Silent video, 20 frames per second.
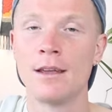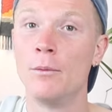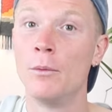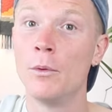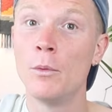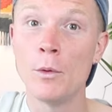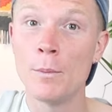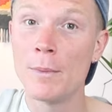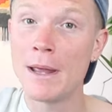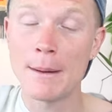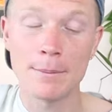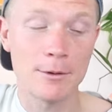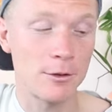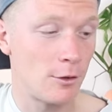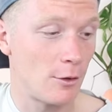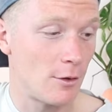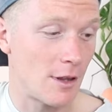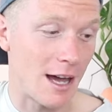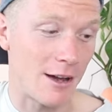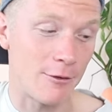We wouldn't be able to
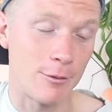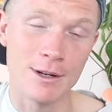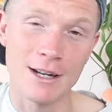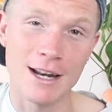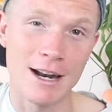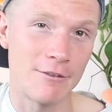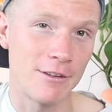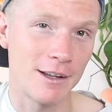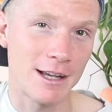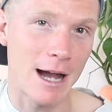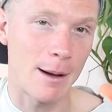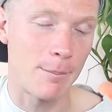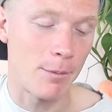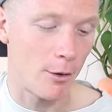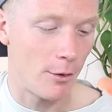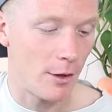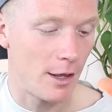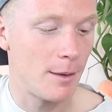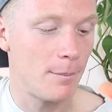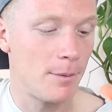do that if we didn't have the
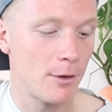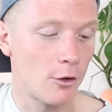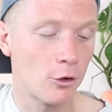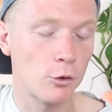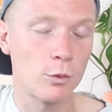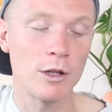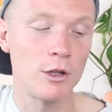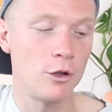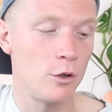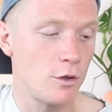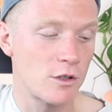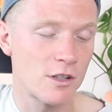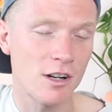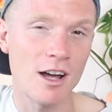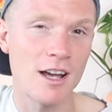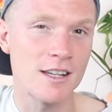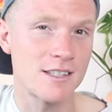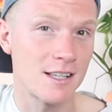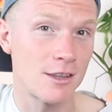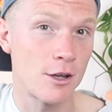capo here, because we're
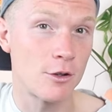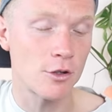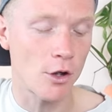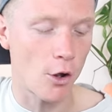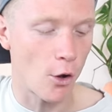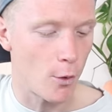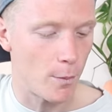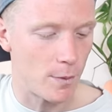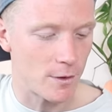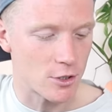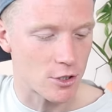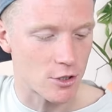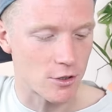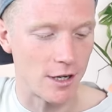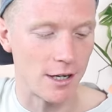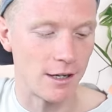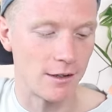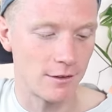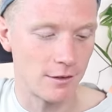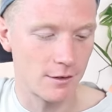utilising those open
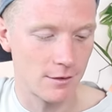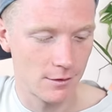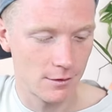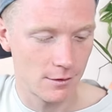strings.